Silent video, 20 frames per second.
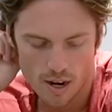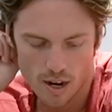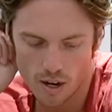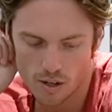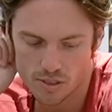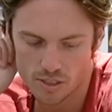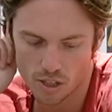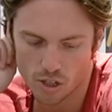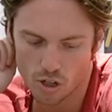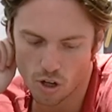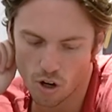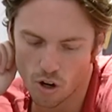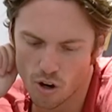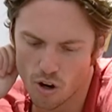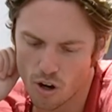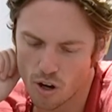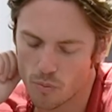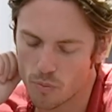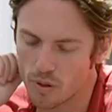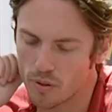I was in a
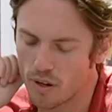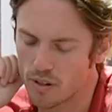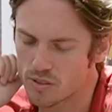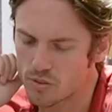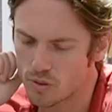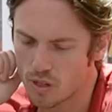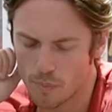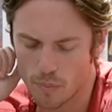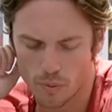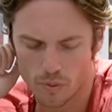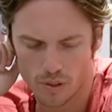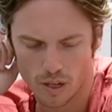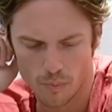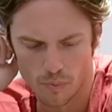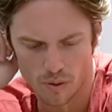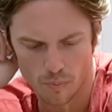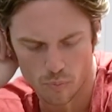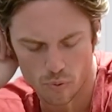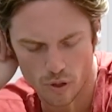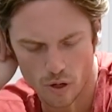car, I was coming up with the name
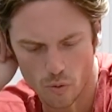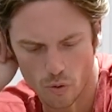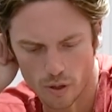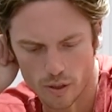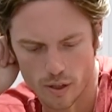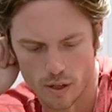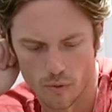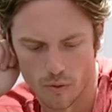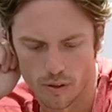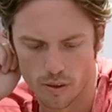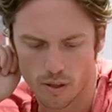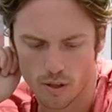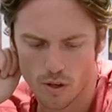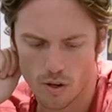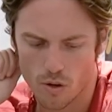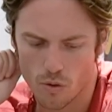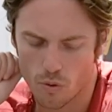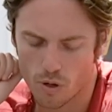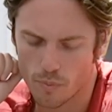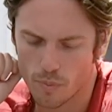of the pre workout with
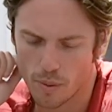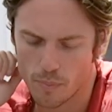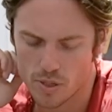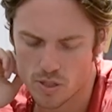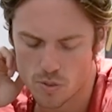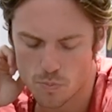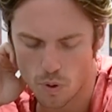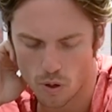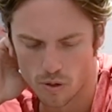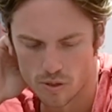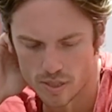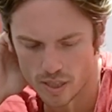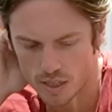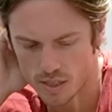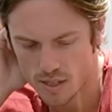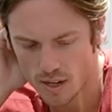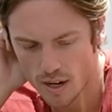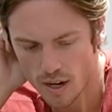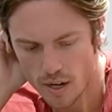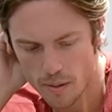one of my business partners at the
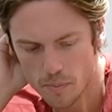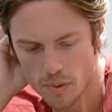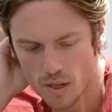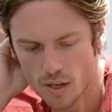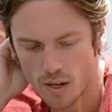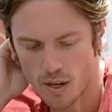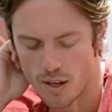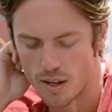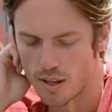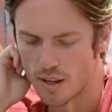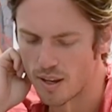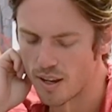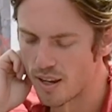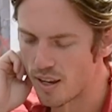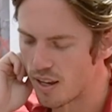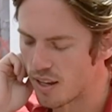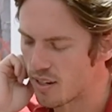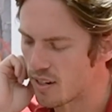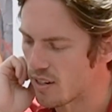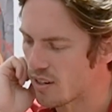time.
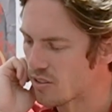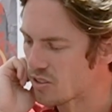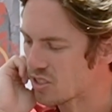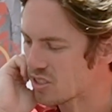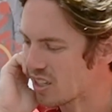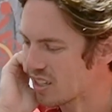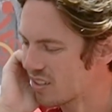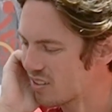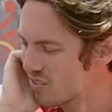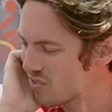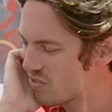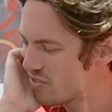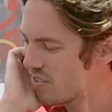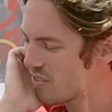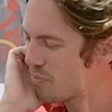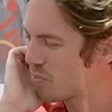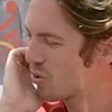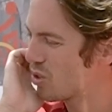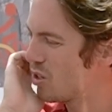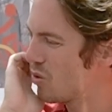And I was just like,
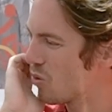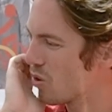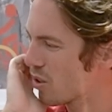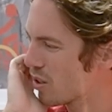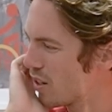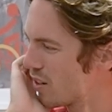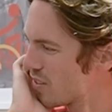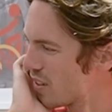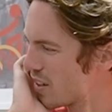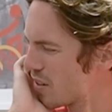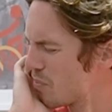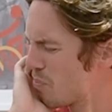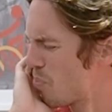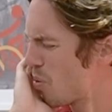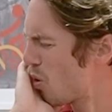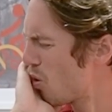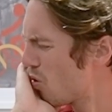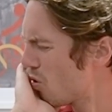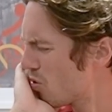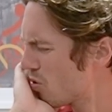pre workout, like
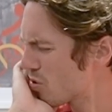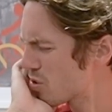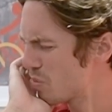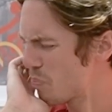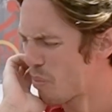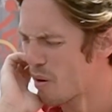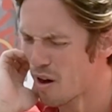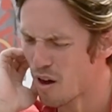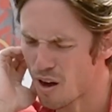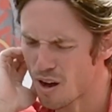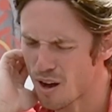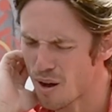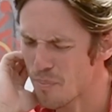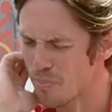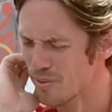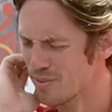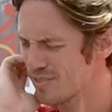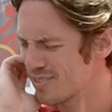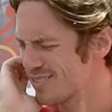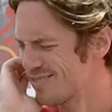pulse,
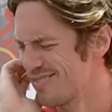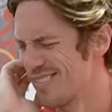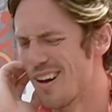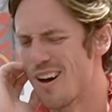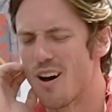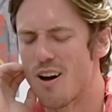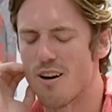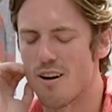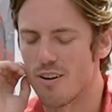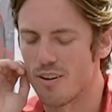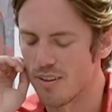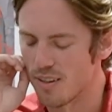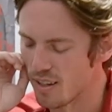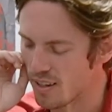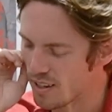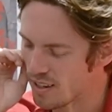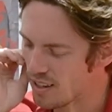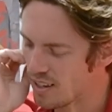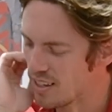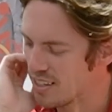pump, no.
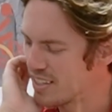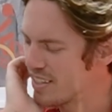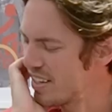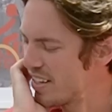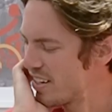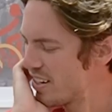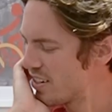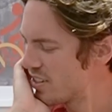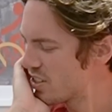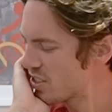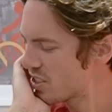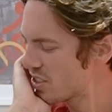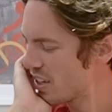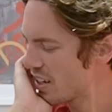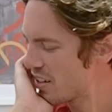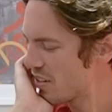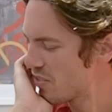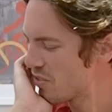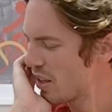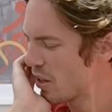And it's just
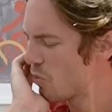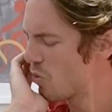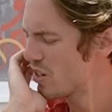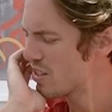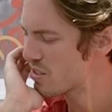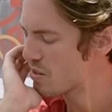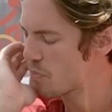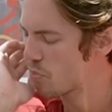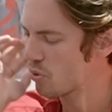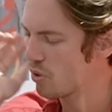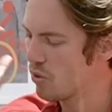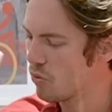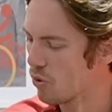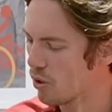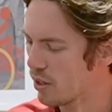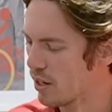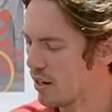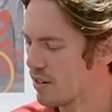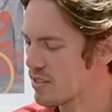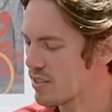like, like, what is a pre
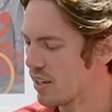workout?